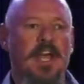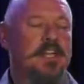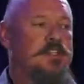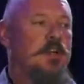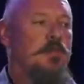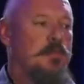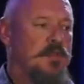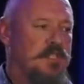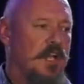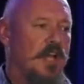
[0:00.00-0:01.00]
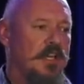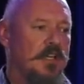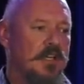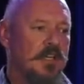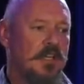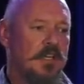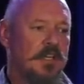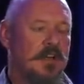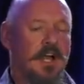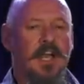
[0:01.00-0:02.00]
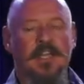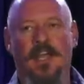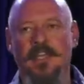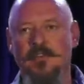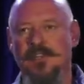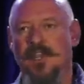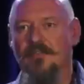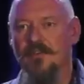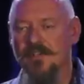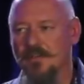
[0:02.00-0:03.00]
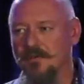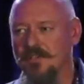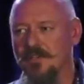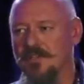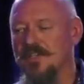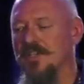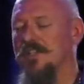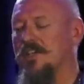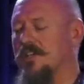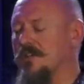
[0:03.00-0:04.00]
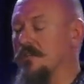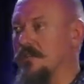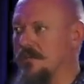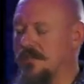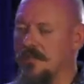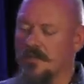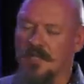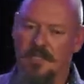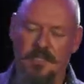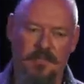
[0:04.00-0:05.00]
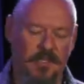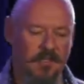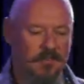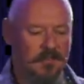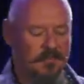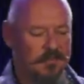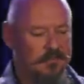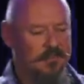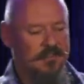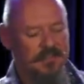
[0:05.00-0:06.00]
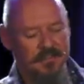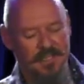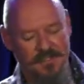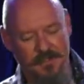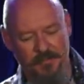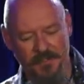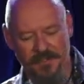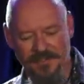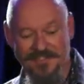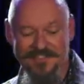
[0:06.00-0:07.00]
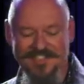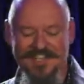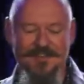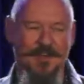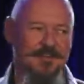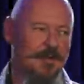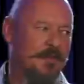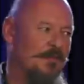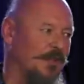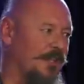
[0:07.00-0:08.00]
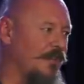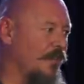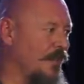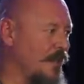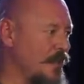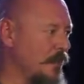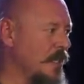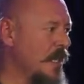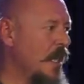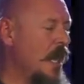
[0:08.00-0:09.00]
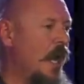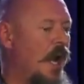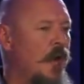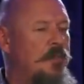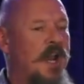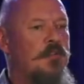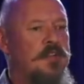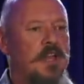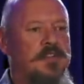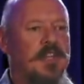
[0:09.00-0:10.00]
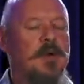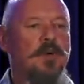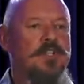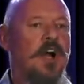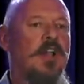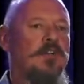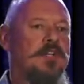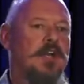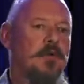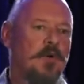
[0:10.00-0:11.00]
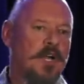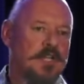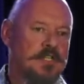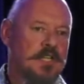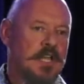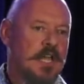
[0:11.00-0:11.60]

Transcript: It's terribly misguided you know, I, I, used to have friends that were socialists. I say used to. Uh, they kind of have last couple of years. It's not, not, not been really good for friendships. Um, but I was, I was a lot more tolerant than I was.